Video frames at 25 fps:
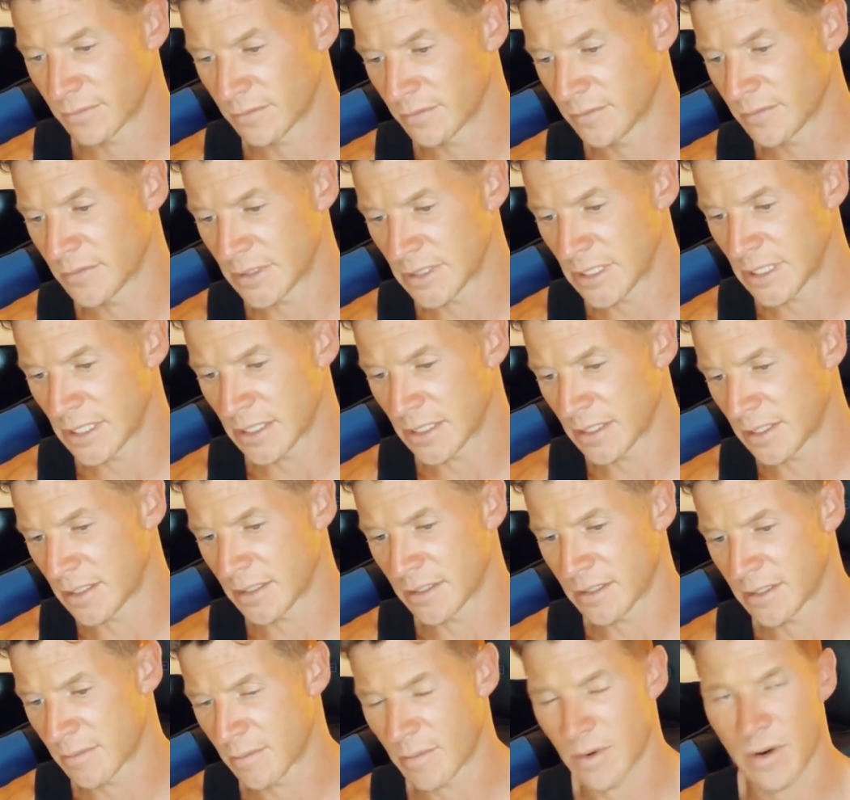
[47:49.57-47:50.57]
uh,
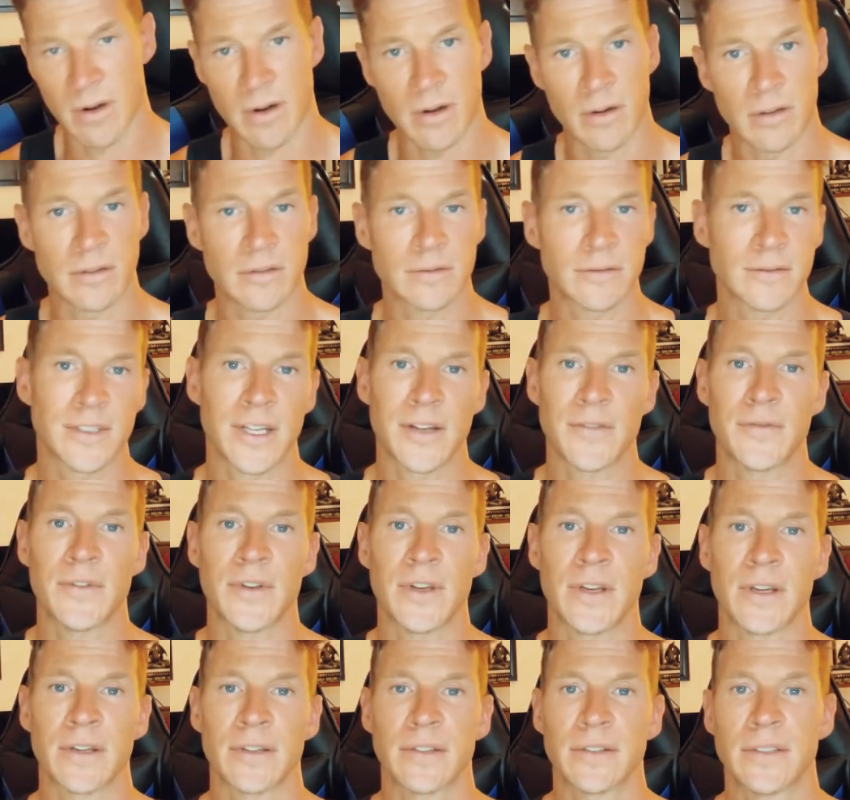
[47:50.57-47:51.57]
tomorrow if you
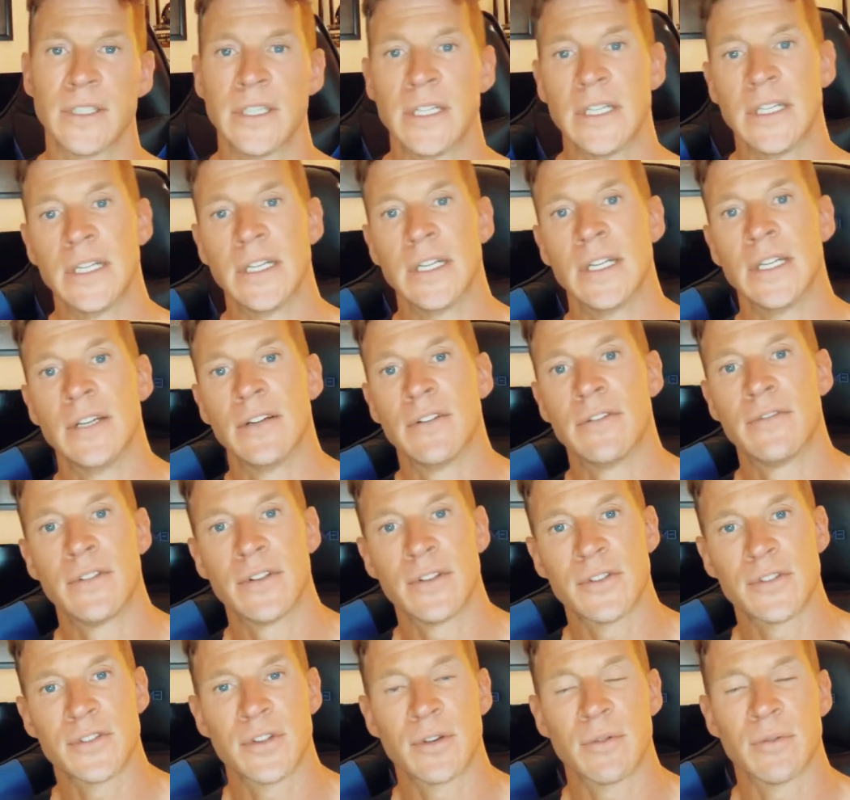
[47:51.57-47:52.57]
feel
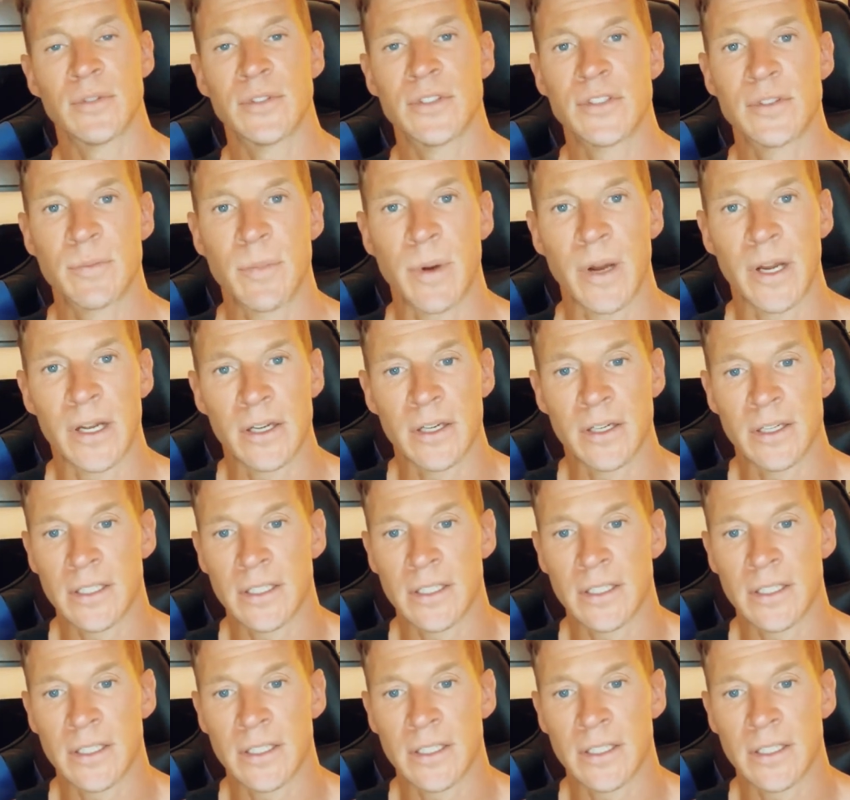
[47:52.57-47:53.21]
so inspired.